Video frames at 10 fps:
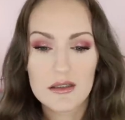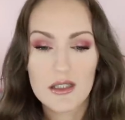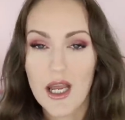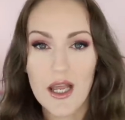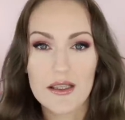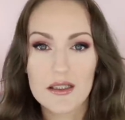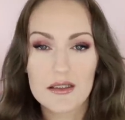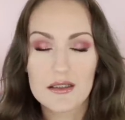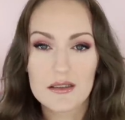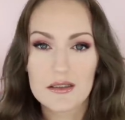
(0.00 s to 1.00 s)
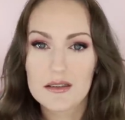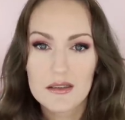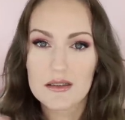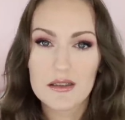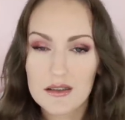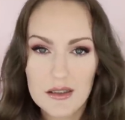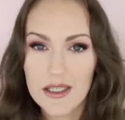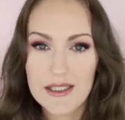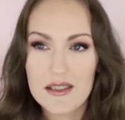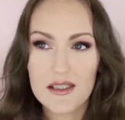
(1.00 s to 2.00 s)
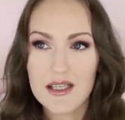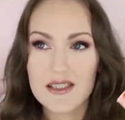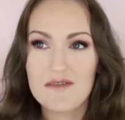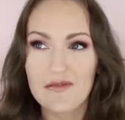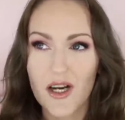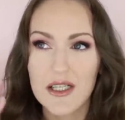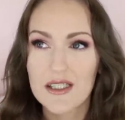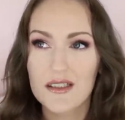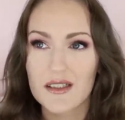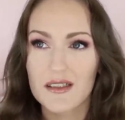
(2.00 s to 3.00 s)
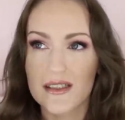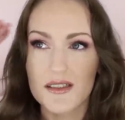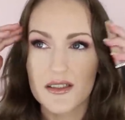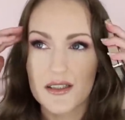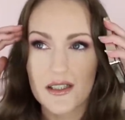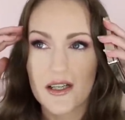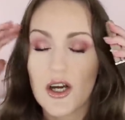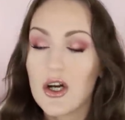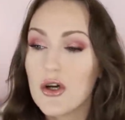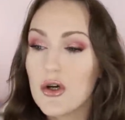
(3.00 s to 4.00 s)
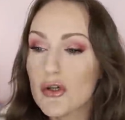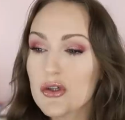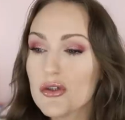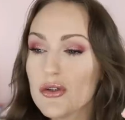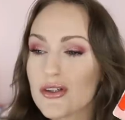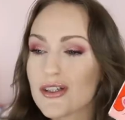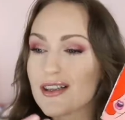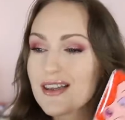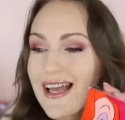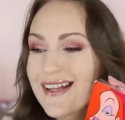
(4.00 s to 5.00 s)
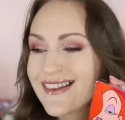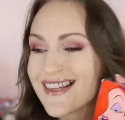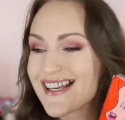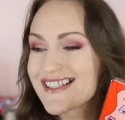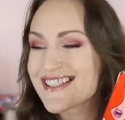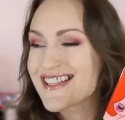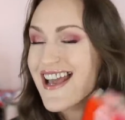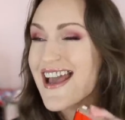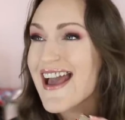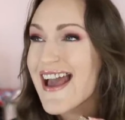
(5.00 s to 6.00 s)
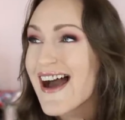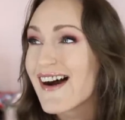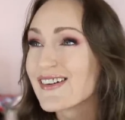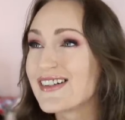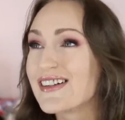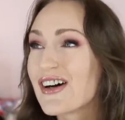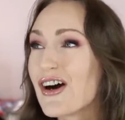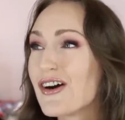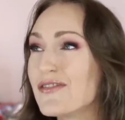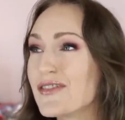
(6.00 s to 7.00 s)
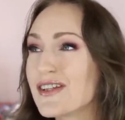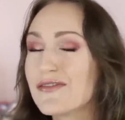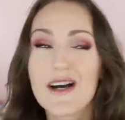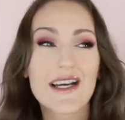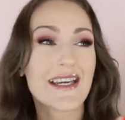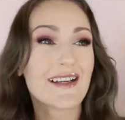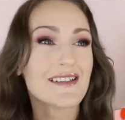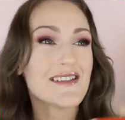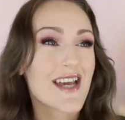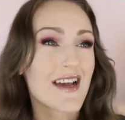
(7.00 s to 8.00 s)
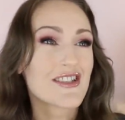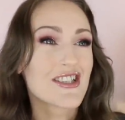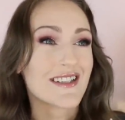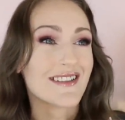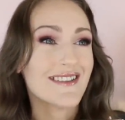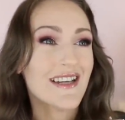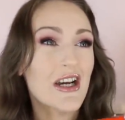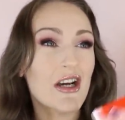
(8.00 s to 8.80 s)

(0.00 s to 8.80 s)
Like, it, it's fucking. Who let this out of the fucking dungeon?